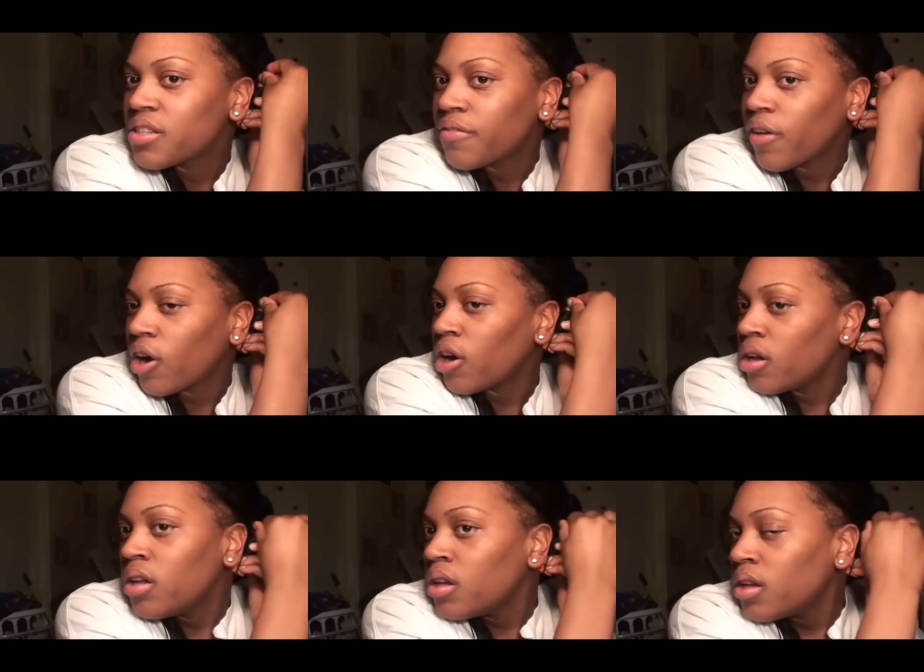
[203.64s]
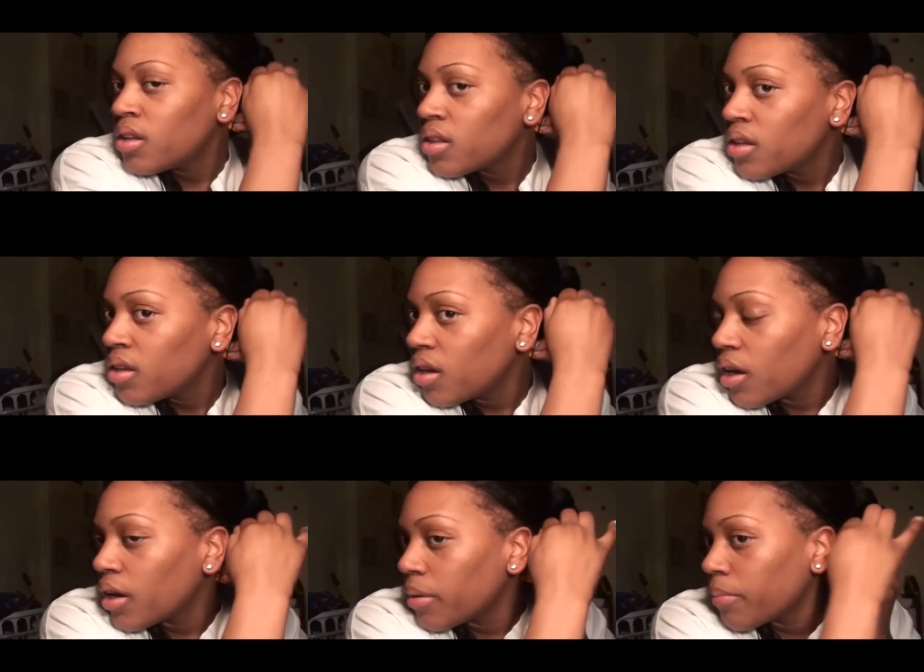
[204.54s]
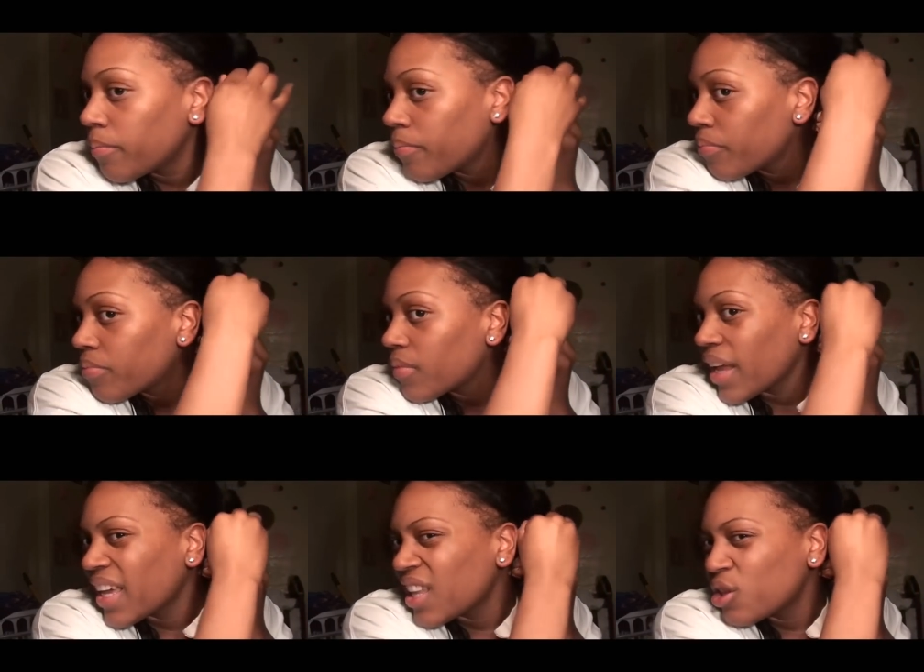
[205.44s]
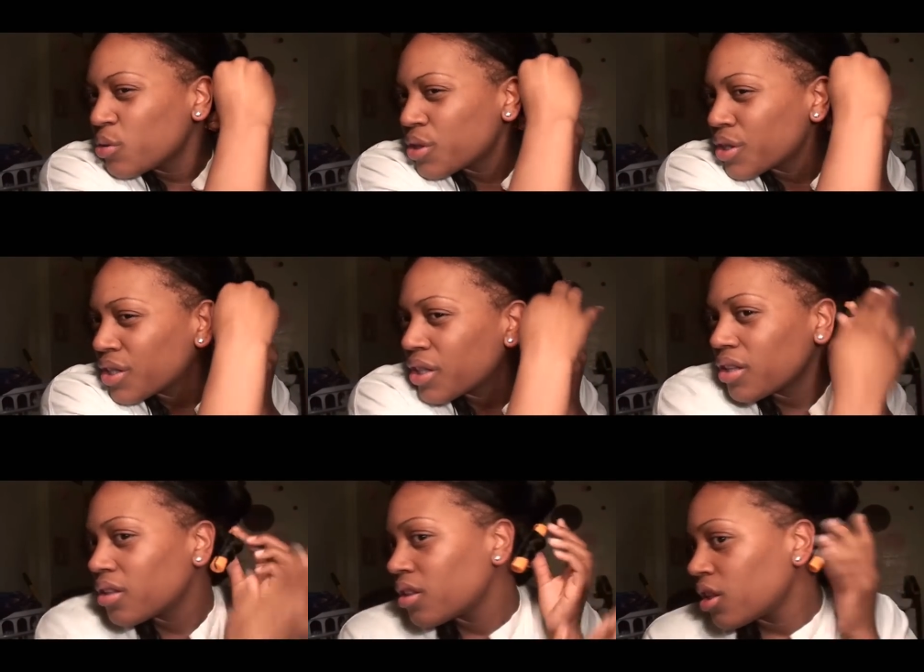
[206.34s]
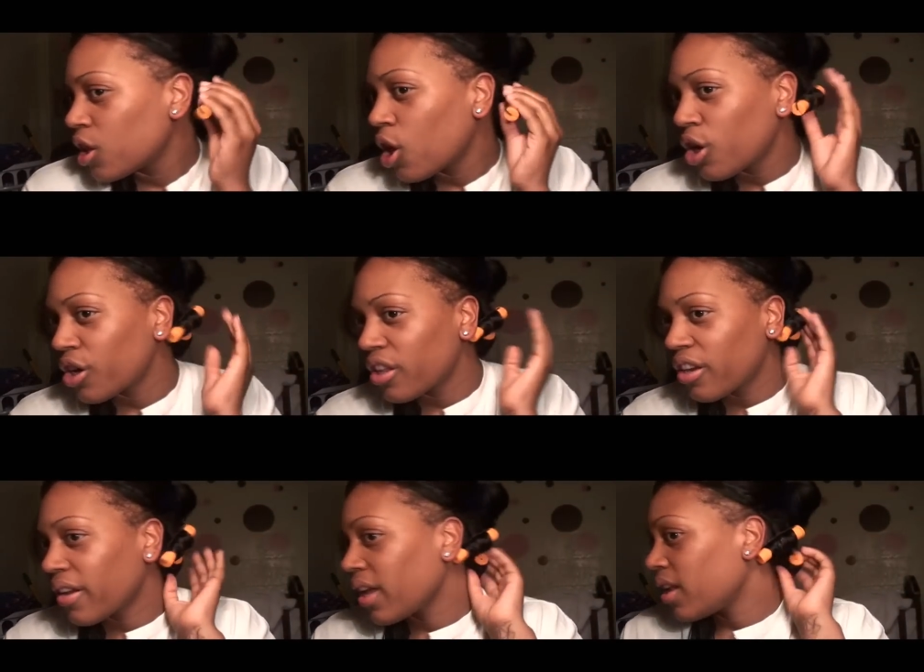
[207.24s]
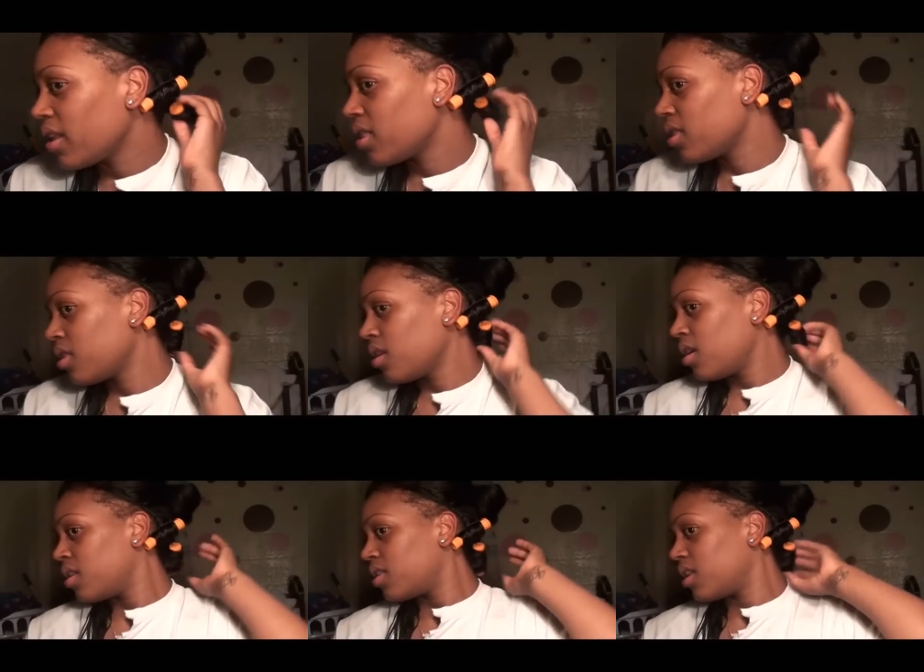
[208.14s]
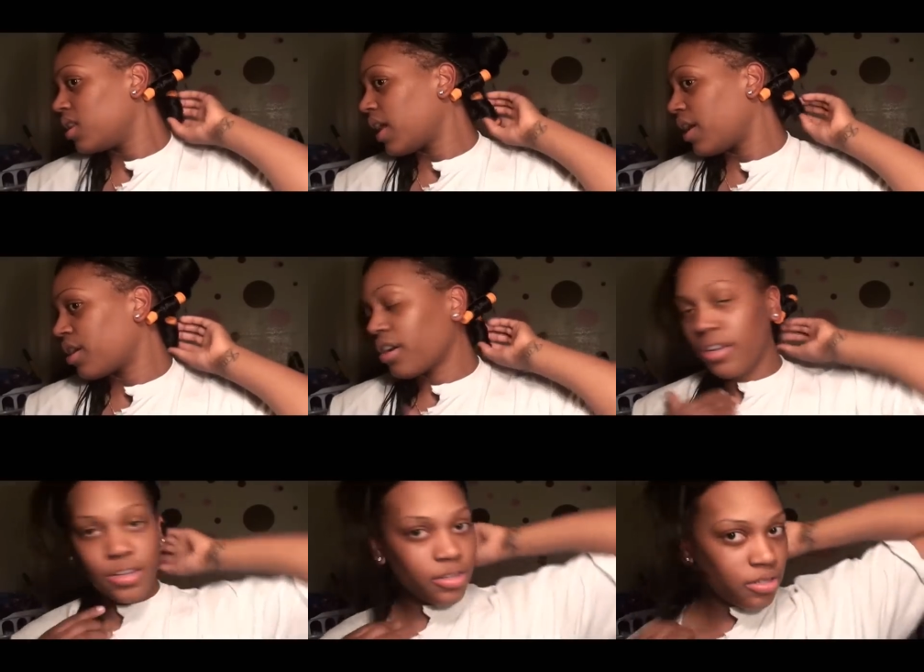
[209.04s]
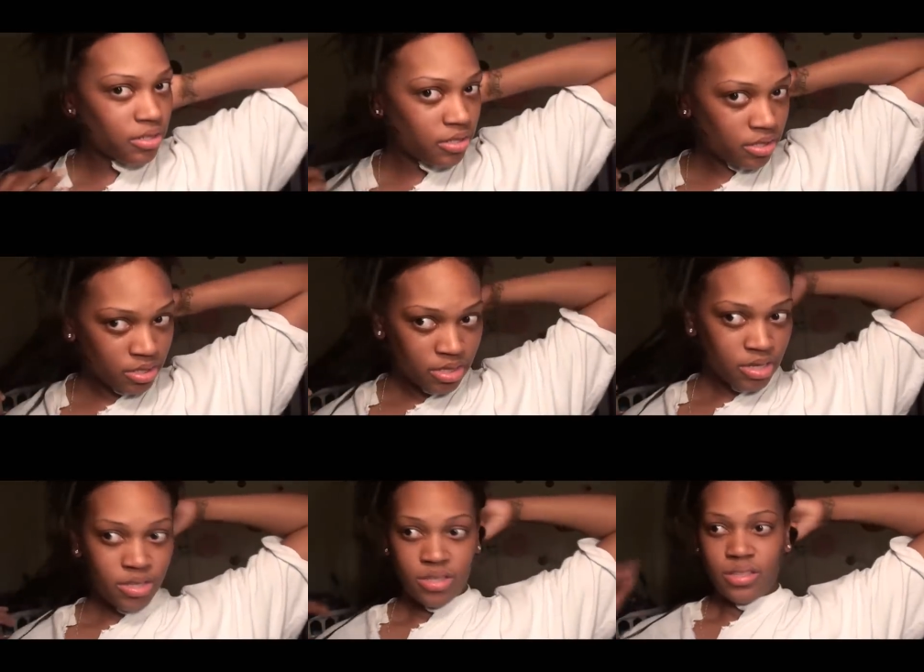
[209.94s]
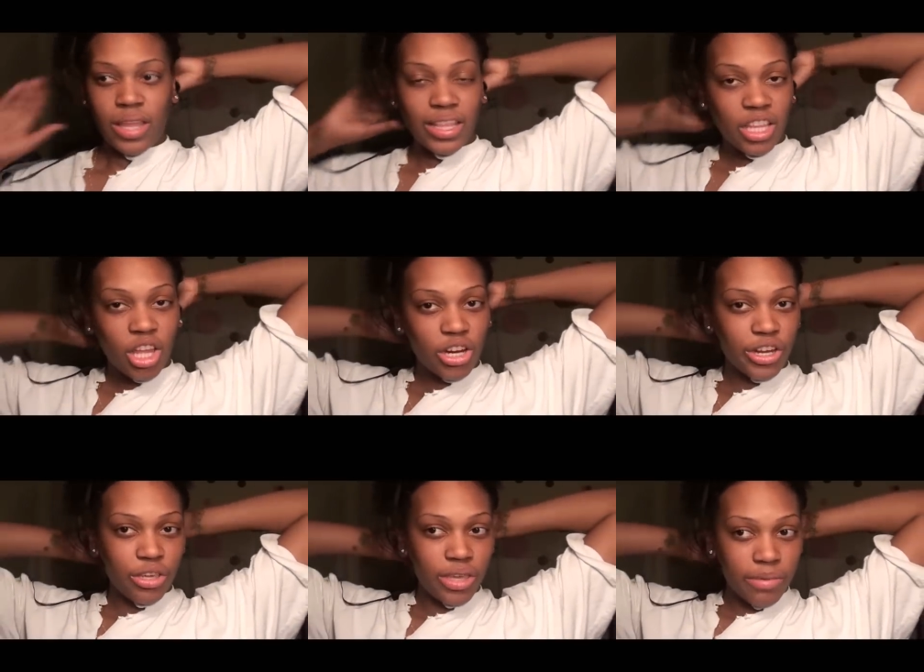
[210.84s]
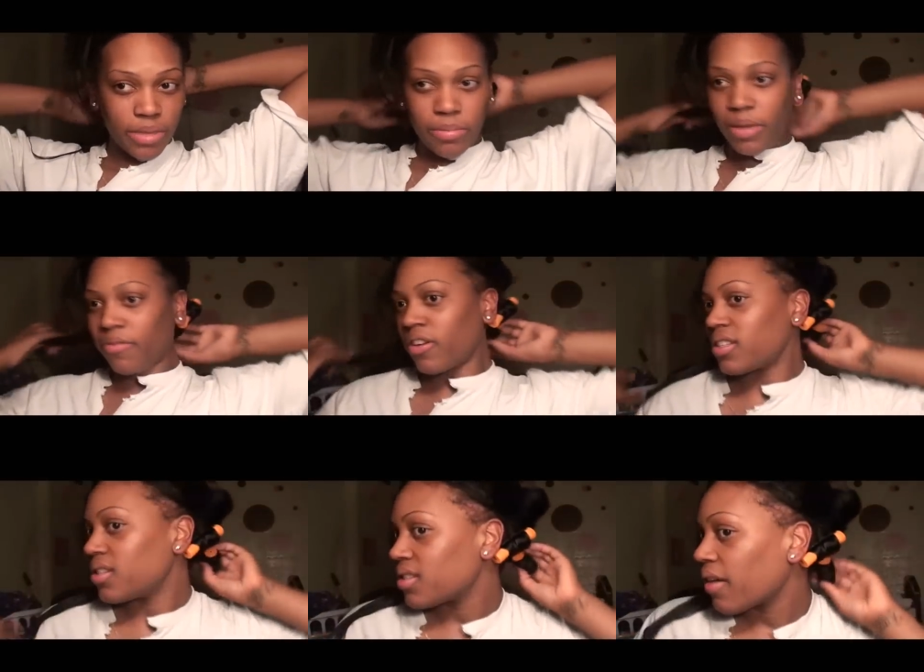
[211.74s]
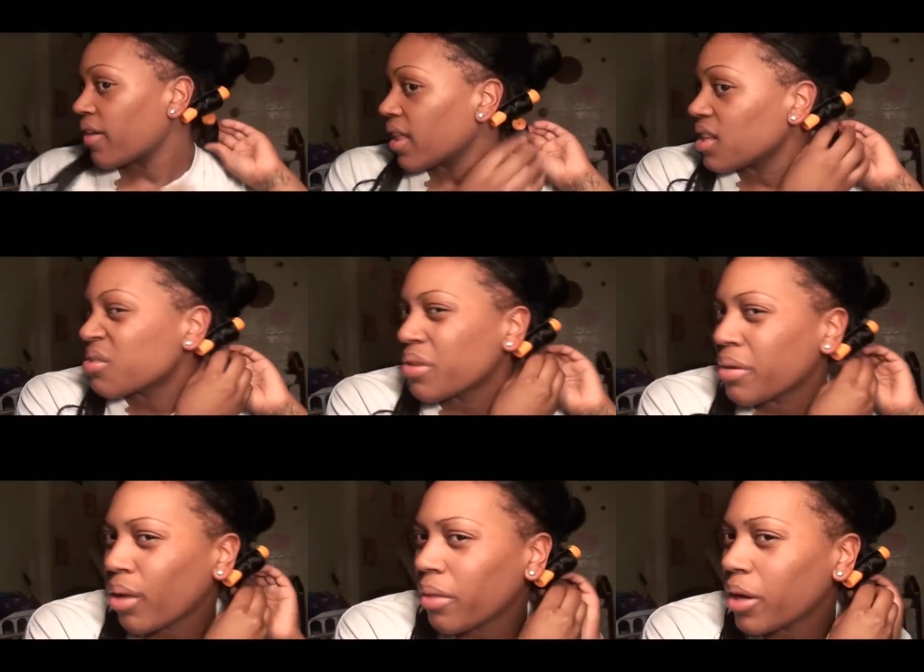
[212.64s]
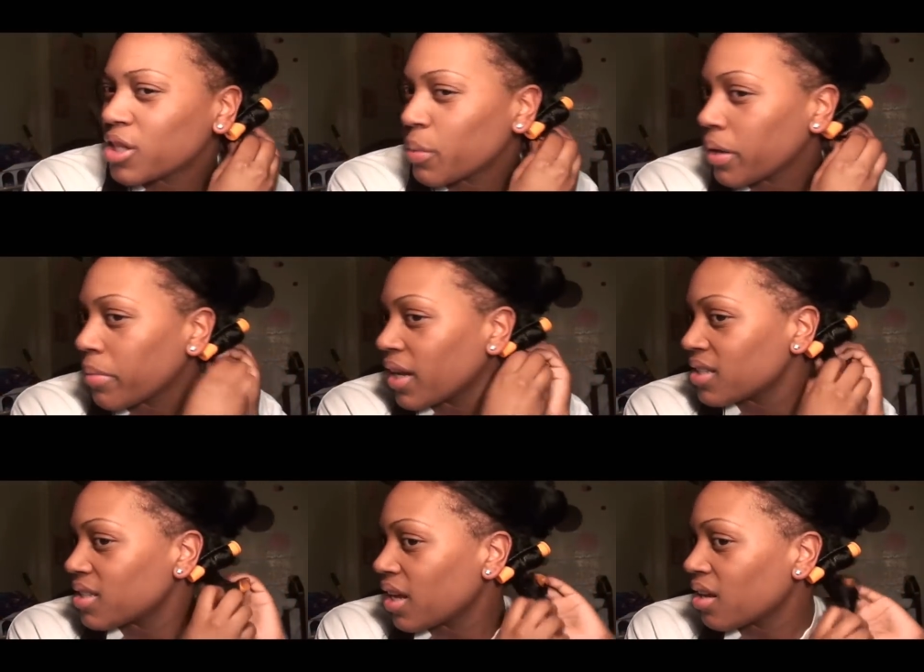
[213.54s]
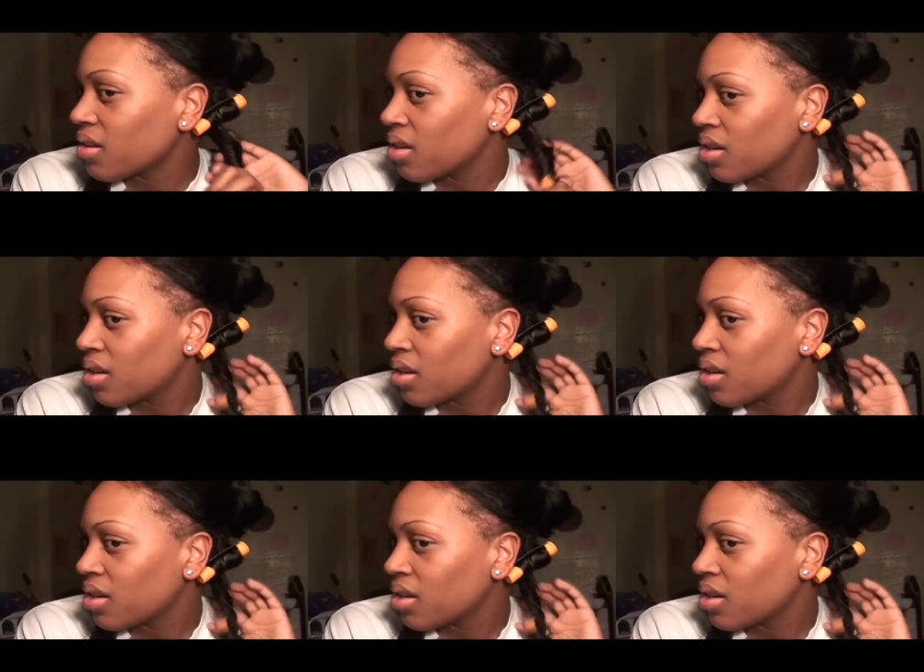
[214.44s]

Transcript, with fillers: to fall, um, like get looser the longer they're in, and the later, like the longer you keep them in. For instance, I've had this one in probably about twenty minutes now,